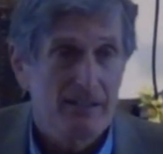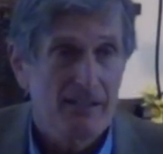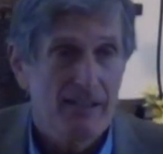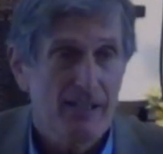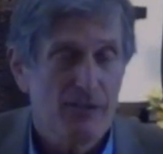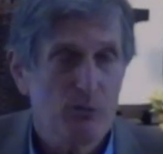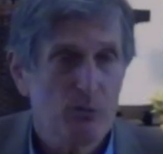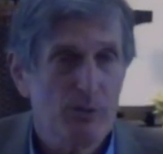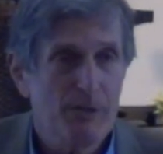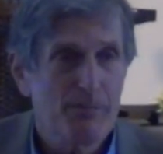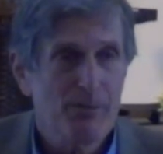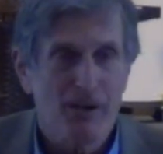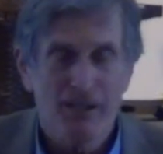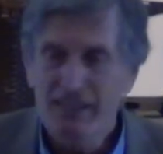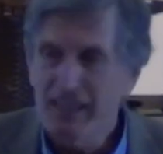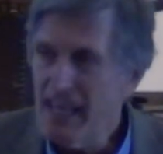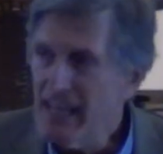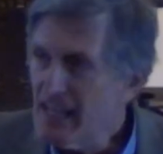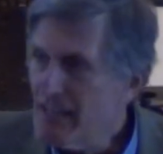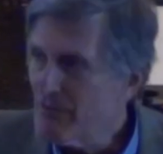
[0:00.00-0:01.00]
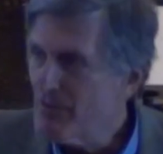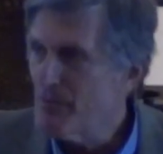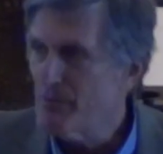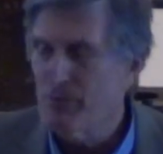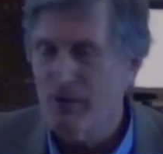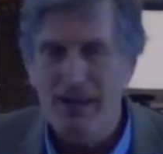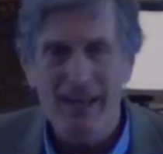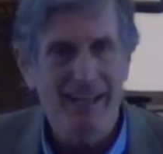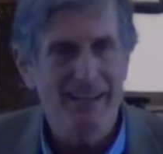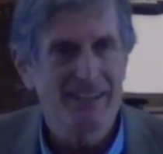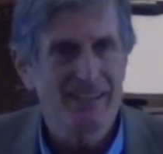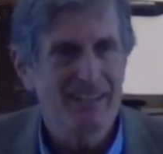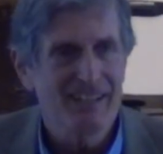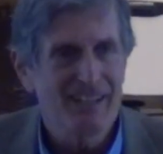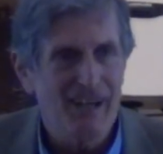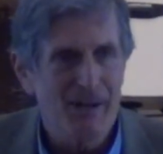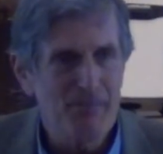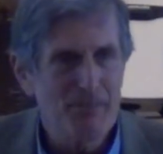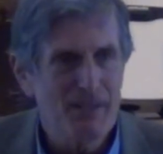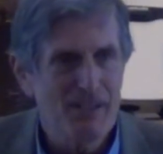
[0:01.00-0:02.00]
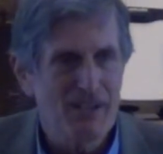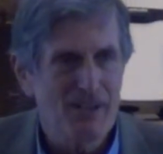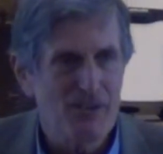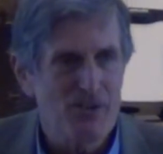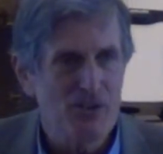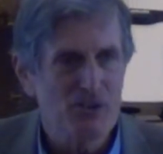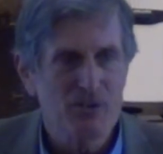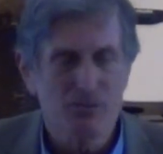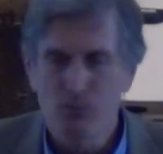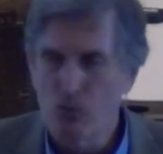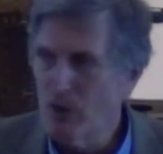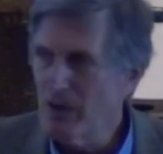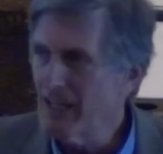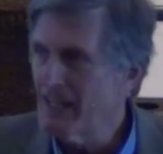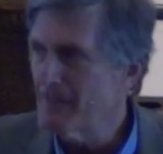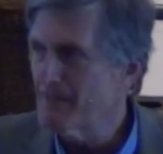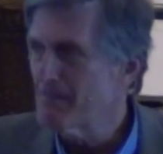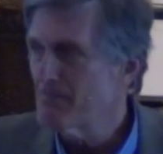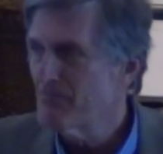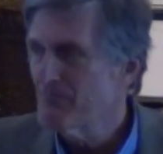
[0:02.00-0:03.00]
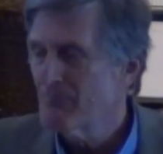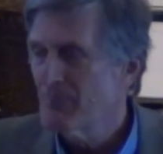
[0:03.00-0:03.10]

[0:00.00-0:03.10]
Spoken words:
as we partake of the bread and the cup here this morning,